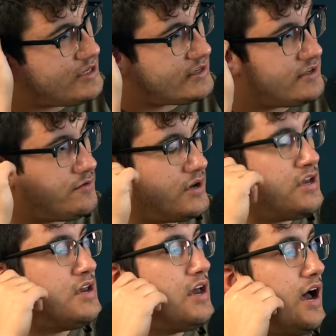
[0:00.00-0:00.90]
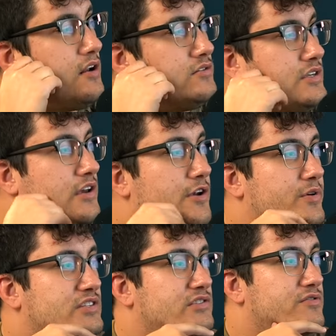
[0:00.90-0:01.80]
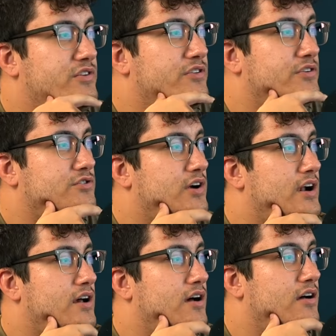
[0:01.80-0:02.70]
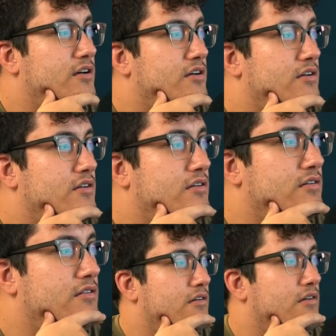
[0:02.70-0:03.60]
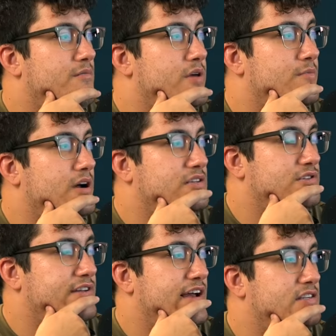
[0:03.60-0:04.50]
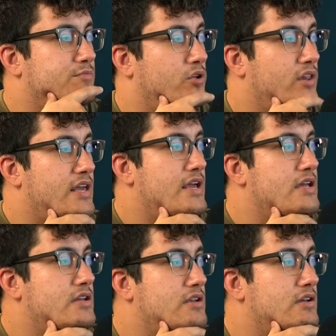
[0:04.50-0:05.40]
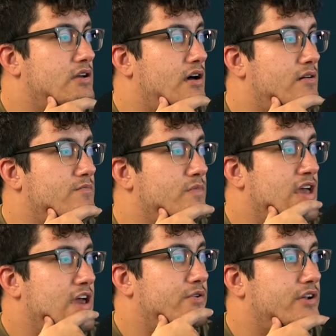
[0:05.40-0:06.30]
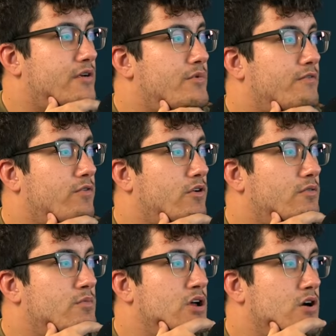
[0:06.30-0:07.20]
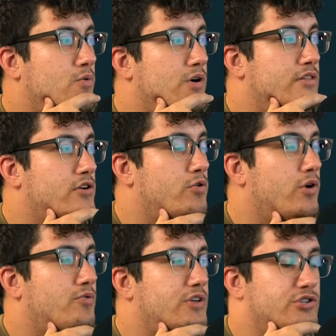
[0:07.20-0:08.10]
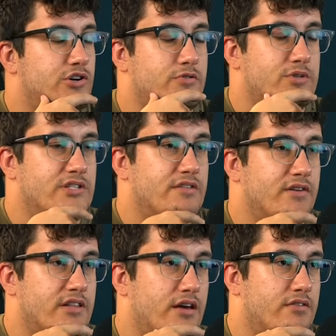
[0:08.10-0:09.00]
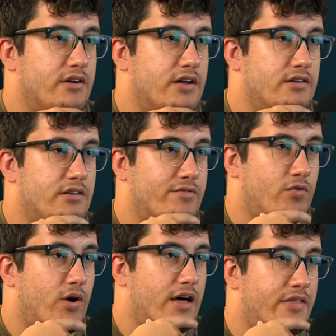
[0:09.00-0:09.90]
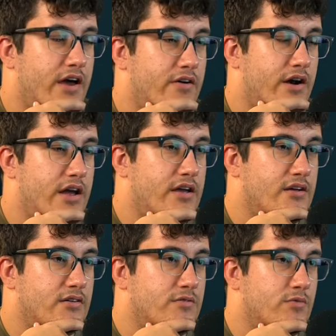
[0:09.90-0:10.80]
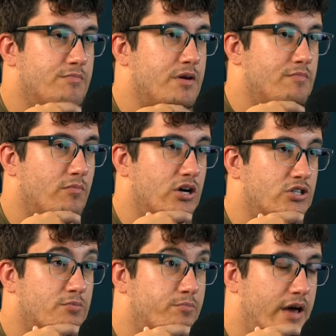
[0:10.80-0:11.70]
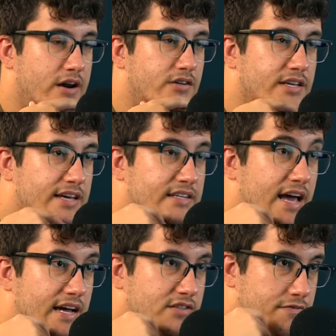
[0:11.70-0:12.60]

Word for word: tax anyway. I don't see any reasons for you to try to minimize your taxable income in retirement form when the growth that you're going to receive on the other end of a Roth I R A would be much better to get tax